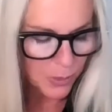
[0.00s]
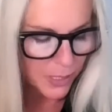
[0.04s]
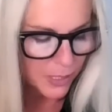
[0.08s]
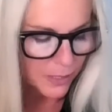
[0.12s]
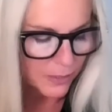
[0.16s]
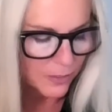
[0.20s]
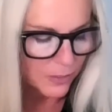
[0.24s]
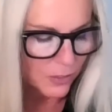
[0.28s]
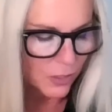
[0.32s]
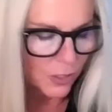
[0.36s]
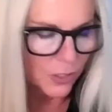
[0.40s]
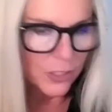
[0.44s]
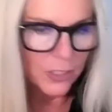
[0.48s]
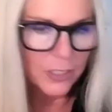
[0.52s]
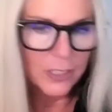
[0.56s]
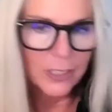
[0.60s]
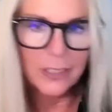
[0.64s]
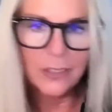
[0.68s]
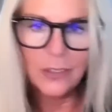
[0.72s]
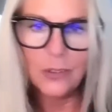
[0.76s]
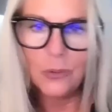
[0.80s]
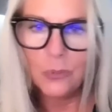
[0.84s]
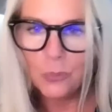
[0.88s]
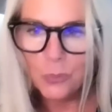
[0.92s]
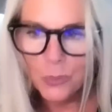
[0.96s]
get started
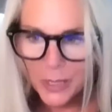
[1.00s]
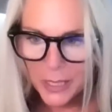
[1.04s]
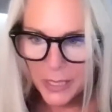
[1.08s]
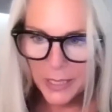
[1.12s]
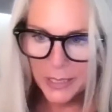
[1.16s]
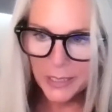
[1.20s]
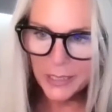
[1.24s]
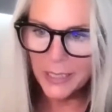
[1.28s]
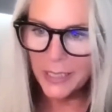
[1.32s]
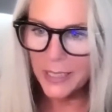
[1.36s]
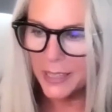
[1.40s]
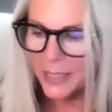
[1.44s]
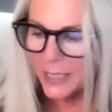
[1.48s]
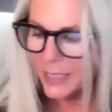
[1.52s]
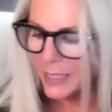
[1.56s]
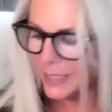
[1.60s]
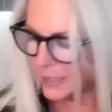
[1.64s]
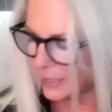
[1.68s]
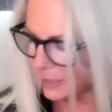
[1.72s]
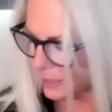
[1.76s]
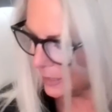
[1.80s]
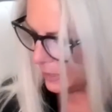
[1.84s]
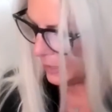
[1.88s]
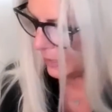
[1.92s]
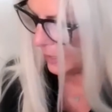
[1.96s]
in the weekly
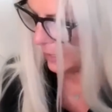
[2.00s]
thing,